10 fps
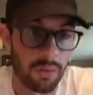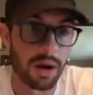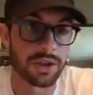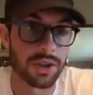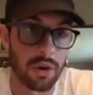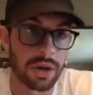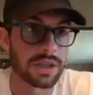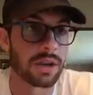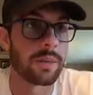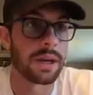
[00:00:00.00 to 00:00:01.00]
much. Hogan's
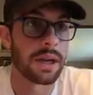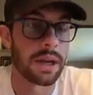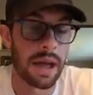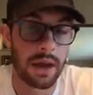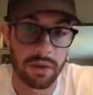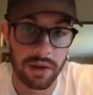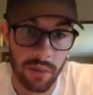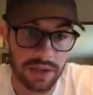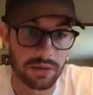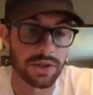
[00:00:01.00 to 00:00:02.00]
going to be not only a
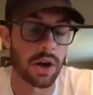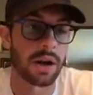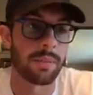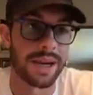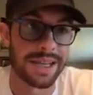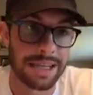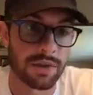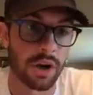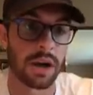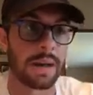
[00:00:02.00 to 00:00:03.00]
red zone target, but a deep
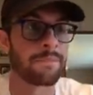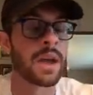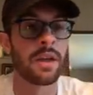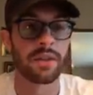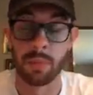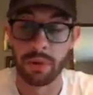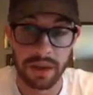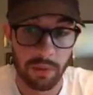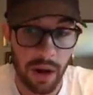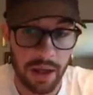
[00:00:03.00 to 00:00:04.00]
target. They're moving
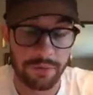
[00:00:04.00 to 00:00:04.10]
him around the